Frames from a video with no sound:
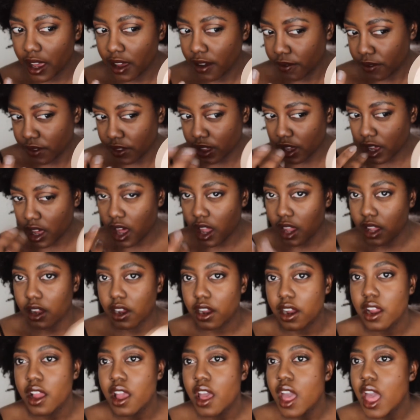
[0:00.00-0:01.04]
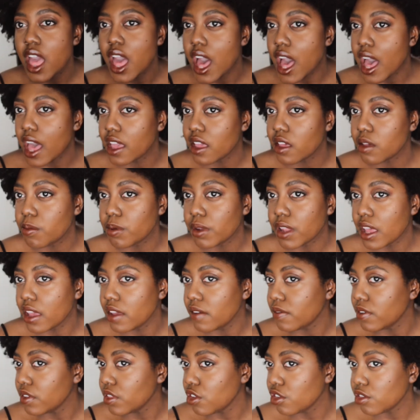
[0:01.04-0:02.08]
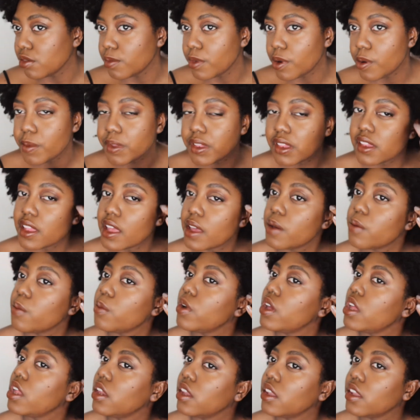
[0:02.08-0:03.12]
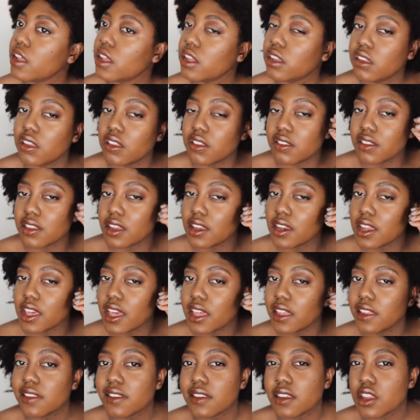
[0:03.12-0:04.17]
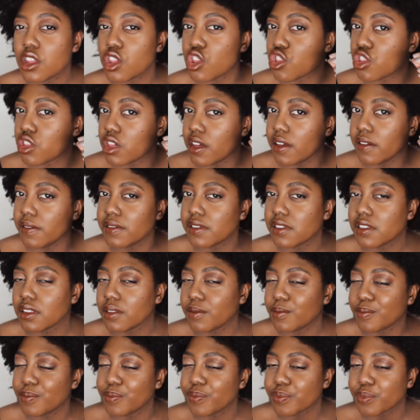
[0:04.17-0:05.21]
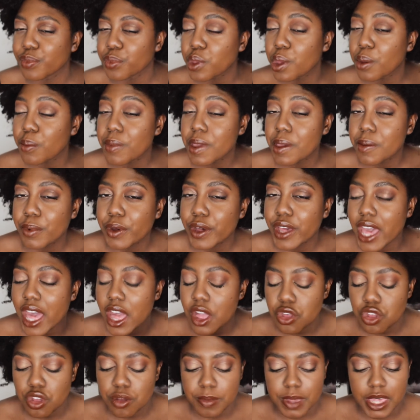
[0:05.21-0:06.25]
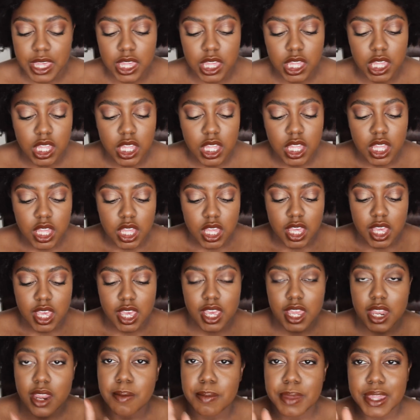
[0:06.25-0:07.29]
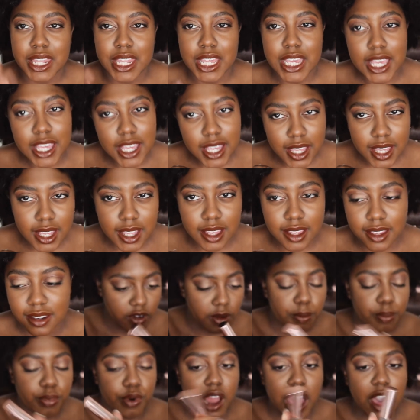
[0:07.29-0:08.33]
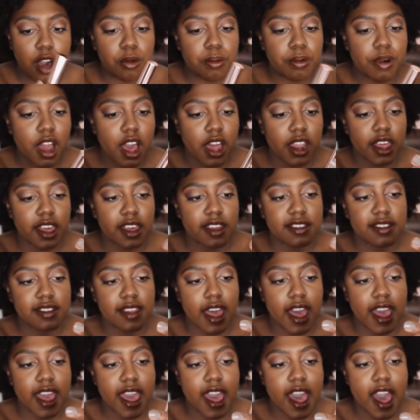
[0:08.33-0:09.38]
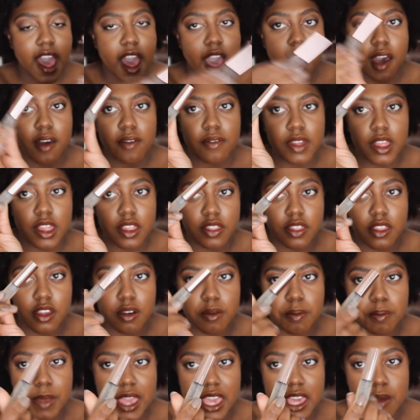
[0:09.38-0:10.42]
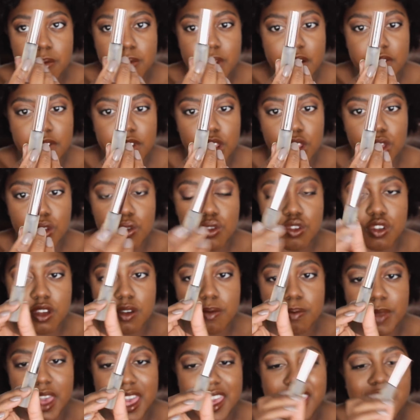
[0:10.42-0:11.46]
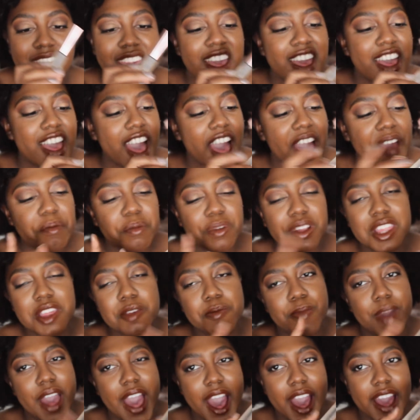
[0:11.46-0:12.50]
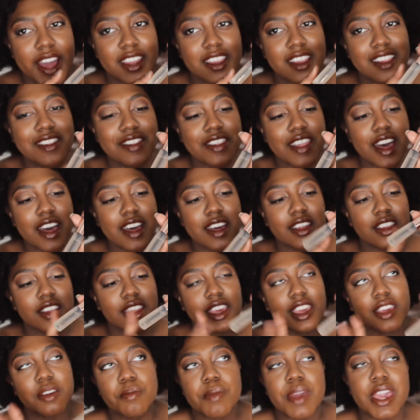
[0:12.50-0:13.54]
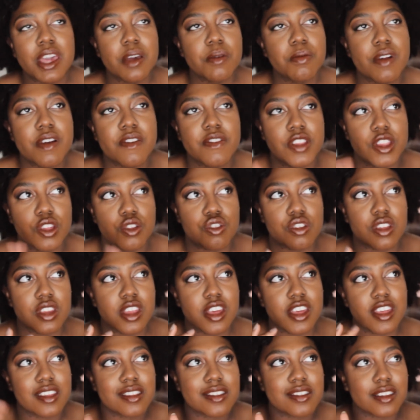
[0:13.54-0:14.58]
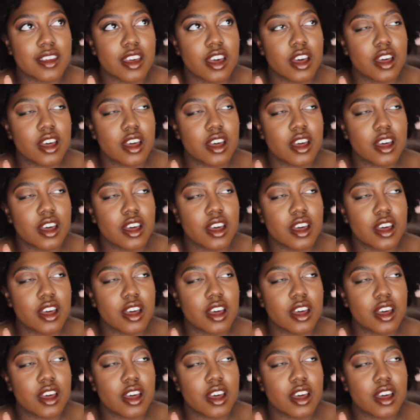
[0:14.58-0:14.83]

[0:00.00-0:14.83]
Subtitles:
it for the color. I apply it for those moments that when the sun hits and it shifts, people catch me and I'll be looking good. For brow products, I have the Makeup Revolution. I'm really mad that, like, Makeup Revolution is